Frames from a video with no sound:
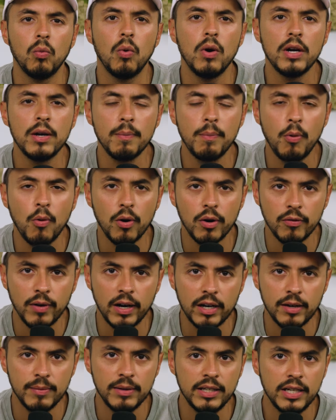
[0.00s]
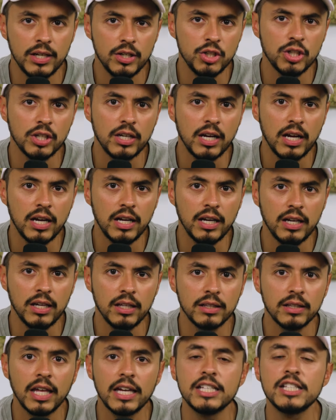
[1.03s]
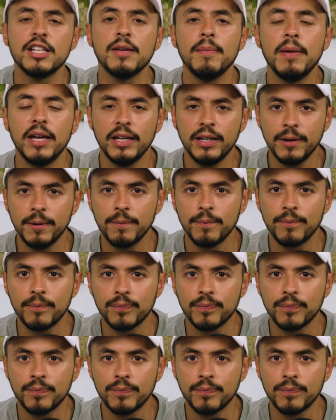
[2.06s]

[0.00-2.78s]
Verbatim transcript: One important recommendation I like to make,